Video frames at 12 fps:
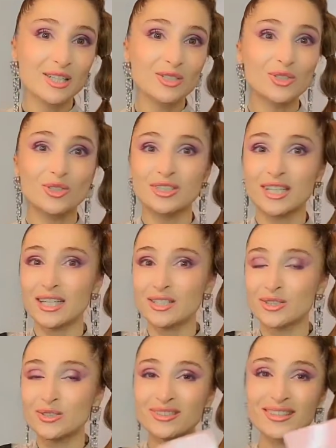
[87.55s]
So stay
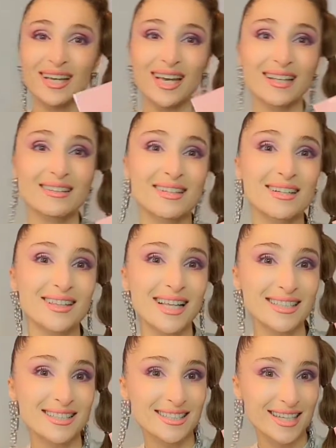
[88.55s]
tuned and
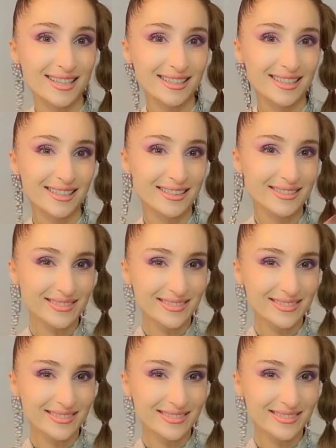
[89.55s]
let's start it.